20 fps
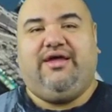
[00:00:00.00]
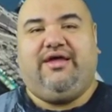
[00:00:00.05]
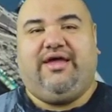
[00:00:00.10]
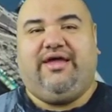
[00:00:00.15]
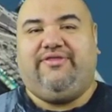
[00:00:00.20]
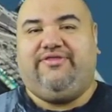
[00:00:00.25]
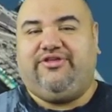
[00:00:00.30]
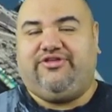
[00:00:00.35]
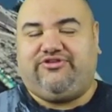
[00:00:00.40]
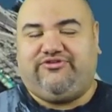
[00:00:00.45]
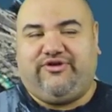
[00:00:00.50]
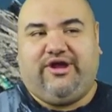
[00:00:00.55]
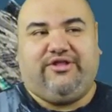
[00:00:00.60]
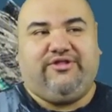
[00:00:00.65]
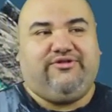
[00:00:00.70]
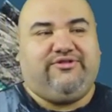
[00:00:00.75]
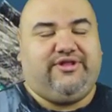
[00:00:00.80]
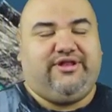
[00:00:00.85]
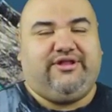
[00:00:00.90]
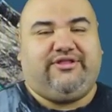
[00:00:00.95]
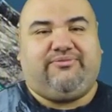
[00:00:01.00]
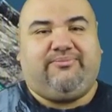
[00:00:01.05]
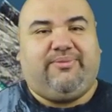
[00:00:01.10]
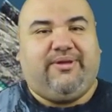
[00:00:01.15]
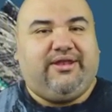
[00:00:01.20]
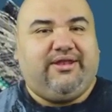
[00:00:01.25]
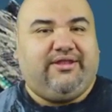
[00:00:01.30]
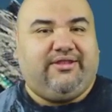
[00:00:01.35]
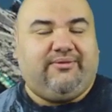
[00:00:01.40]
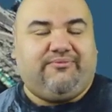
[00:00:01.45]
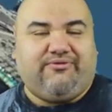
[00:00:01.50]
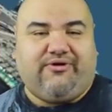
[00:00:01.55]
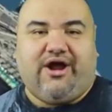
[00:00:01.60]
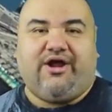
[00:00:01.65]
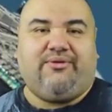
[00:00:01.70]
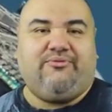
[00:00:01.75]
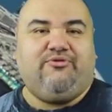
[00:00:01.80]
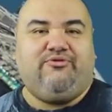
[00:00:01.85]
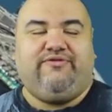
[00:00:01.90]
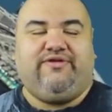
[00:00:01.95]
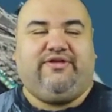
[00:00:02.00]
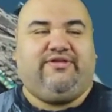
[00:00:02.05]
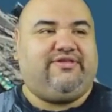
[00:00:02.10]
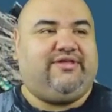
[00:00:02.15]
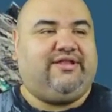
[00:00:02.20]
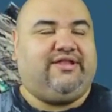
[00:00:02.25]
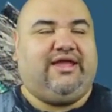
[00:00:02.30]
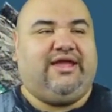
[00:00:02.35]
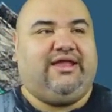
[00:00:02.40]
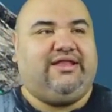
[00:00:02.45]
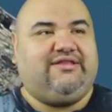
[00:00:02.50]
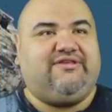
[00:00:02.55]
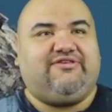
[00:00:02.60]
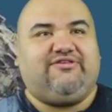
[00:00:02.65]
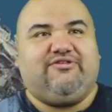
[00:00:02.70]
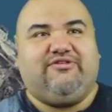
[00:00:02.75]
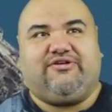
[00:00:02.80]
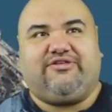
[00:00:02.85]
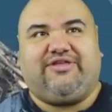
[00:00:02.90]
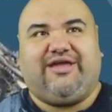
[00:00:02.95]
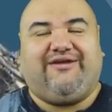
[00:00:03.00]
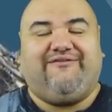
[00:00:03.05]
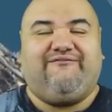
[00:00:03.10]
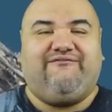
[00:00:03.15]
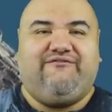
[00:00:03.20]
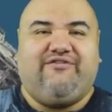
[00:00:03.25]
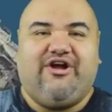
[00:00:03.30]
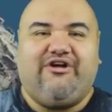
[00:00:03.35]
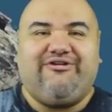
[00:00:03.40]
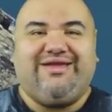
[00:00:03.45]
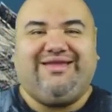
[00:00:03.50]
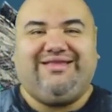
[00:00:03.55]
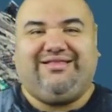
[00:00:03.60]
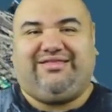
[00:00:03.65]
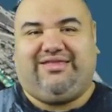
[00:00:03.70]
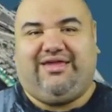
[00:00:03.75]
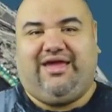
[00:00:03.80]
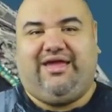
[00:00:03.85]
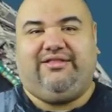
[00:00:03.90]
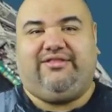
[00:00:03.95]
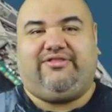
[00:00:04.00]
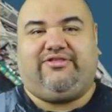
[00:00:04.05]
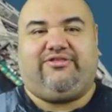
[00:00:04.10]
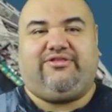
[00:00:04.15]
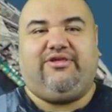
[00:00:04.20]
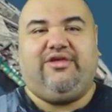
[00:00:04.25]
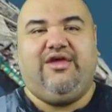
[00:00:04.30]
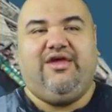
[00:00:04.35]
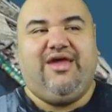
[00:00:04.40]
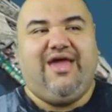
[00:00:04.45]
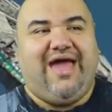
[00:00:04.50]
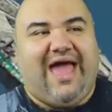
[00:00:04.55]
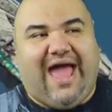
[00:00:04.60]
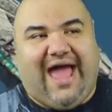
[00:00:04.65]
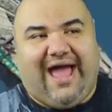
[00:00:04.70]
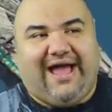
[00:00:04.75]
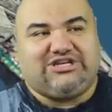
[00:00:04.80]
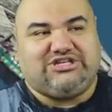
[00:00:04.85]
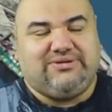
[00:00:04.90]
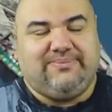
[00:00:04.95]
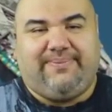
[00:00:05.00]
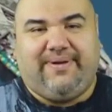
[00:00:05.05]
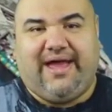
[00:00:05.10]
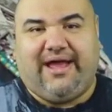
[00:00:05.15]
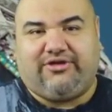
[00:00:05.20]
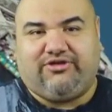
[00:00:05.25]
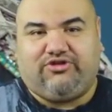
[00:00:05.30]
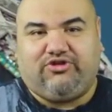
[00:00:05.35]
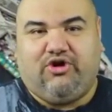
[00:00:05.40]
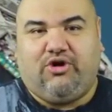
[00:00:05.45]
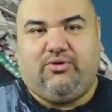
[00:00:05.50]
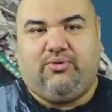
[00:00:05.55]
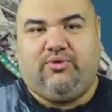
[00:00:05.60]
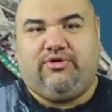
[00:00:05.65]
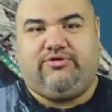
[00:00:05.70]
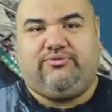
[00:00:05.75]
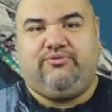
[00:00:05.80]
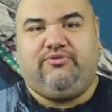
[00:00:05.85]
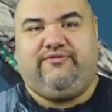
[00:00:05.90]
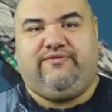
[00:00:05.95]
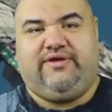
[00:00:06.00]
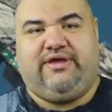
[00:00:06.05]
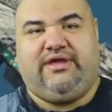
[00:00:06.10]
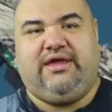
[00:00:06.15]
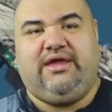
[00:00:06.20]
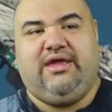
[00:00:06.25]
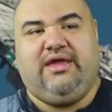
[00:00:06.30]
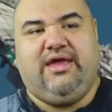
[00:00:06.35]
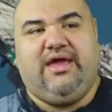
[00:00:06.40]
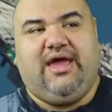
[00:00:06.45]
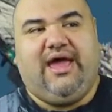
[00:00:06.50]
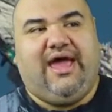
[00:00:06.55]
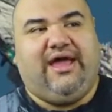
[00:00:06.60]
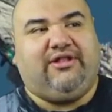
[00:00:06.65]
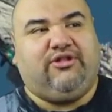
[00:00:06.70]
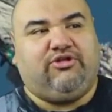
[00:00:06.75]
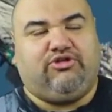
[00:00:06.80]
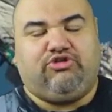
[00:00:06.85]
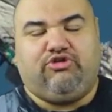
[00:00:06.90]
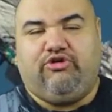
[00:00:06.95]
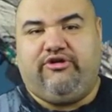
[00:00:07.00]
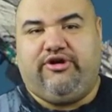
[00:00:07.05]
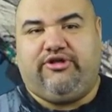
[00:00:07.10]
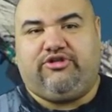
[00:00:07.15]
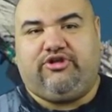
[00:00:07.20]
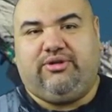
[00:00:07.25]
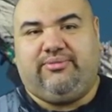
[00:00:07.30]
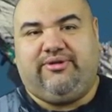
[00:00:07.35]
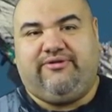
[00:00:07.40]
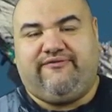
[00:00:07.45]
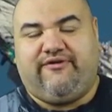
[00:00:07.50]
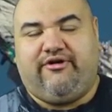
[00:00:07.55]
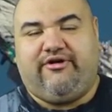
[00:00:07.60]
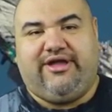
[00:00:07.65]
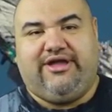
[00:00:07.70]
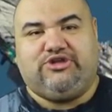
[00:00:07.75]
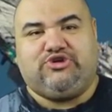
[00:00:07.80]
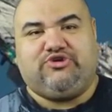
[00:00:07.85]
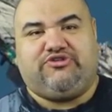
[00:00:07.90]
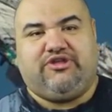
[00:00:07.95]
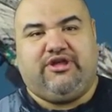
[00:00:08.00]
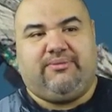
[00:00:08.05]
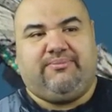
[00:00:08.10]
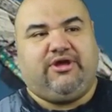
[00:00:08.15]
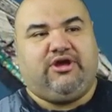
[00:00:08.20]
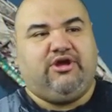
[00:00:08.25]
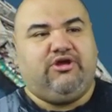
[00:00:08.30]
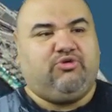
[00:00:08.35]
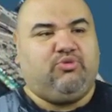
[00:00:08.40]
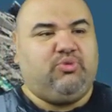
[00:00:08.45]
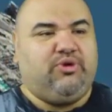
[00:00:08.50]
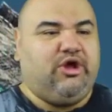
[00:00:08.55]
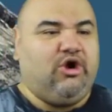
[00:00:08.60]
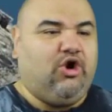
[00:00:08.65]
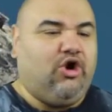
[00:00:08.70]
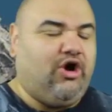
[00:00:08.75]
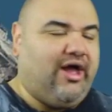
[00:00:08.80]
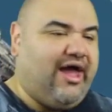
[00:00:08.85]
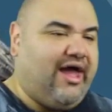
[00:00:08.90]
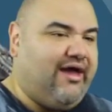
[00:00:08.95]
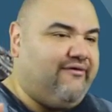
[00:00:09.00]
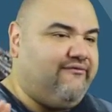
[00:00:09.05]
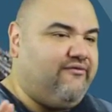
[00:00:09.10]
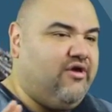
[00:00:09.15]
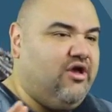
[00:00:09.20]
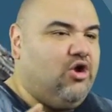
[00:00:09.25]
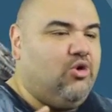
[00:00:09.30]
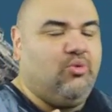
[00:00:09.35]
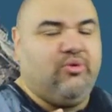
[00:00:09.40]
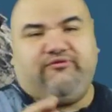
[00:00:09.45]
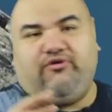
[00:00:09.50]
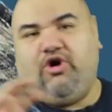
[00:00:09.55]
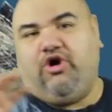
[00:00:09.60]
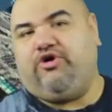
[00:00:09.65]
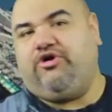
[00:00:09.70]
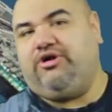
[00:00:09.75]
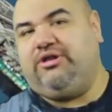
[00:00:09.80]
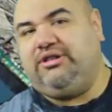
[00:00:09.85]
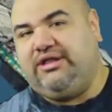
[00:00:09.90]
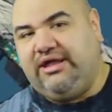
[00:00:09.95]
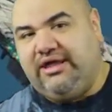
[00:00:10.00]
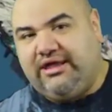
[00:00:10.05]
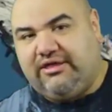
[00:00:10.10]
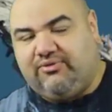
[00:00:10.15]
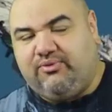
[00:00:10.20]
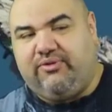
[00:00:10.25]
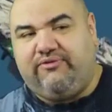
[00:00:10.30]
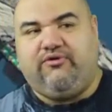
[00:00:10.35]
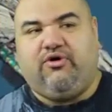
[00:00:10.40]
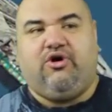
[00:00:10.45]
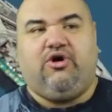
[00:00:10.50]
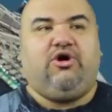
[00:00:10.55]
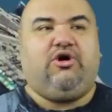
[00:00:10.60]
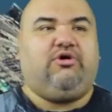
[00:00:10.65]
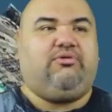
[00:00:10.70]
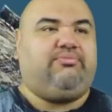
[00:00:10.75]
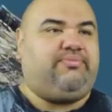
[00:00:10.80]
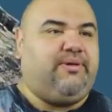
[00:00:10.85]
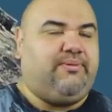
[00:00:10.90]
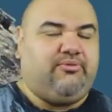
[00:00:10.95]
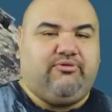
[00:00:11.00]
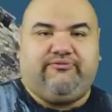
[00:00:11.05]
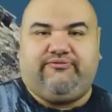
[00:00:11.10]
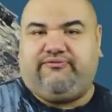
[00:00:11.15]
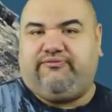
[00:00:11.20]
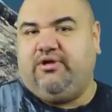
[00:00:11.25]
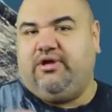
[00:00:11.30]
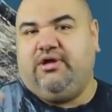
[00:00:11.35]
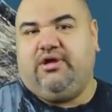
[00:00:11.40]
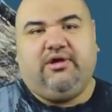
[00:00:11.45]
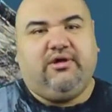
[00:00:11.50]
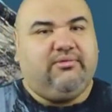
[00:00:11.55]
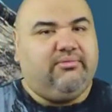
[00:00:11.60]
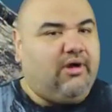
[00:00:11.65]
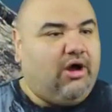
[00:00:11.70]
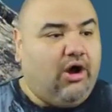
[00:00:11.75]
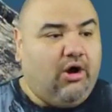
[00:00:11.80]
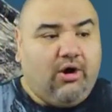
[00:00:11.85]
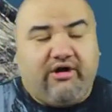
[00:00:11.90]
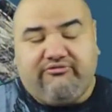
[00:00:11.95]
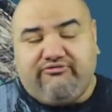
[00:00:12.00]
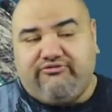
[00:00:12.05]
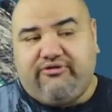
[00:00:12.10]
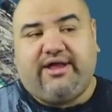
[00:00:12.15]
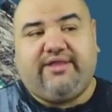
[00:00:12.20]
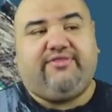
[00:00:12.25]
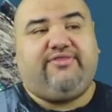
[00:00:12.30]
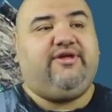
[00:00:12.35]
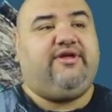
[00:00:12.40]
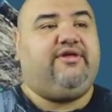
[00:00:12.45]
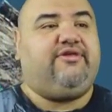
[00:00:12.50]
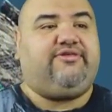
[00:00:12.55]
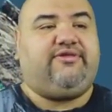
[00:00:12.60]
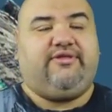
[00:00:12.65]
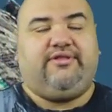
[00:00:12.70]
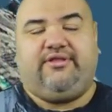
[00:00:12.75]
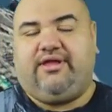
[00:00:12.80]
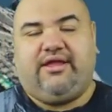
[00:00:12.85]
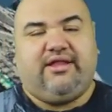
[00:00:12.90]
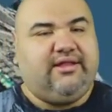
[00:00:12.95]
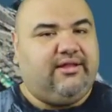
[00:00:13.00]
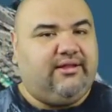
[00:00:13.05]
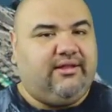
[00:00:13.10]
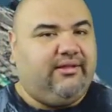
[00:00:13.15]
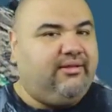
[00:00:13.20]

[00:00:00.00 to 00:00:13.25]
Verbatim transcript: in this trailer than it's been in the prior movies, and it just looks like a very intense, action-packed Star Wars movie, and the story is going to be very interesting because we all have, we've all heard leaks, we've all, people have, oh, I've read this, and, and